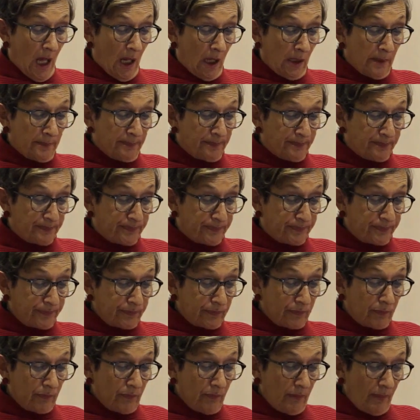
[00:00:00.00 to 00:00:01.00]
And
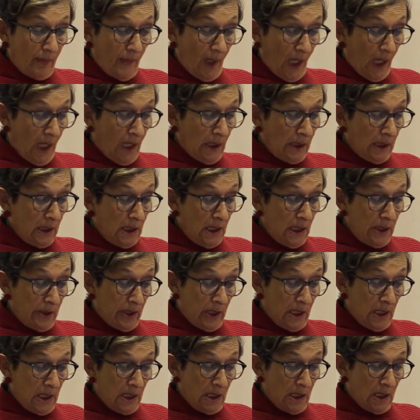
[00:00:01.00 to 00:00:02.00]

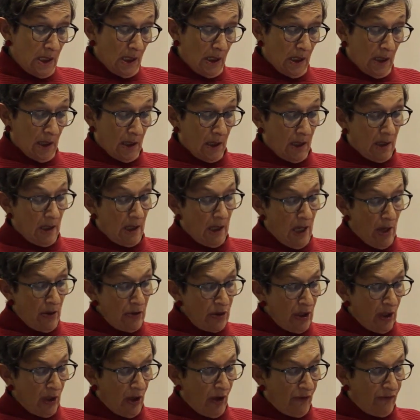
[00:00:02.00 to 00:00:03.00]
the
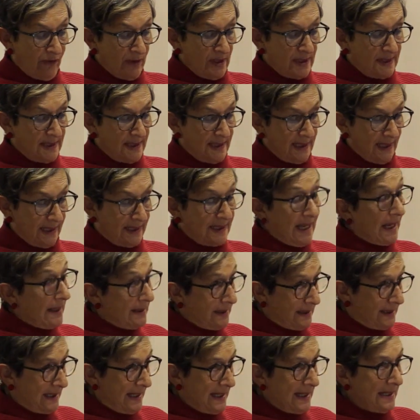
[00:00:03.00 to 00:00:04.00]
Colonial Office
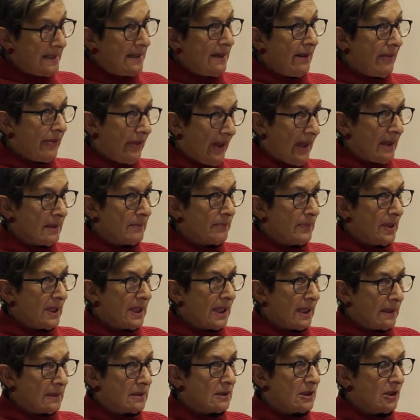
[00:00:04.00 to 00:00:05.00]
that did then
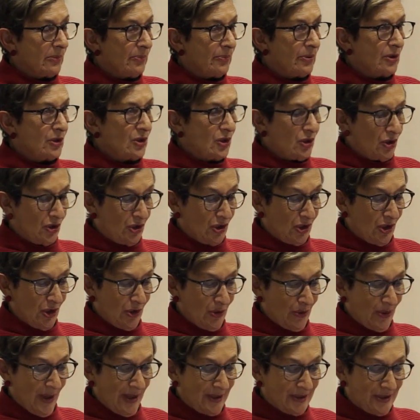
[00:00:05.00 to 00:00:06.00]
begin to
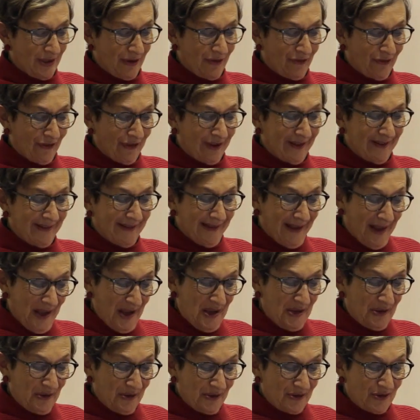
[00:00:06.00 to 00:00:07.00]
pursue a different
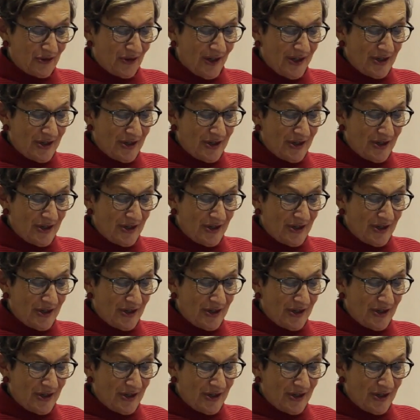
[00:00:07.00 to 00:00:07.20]
line on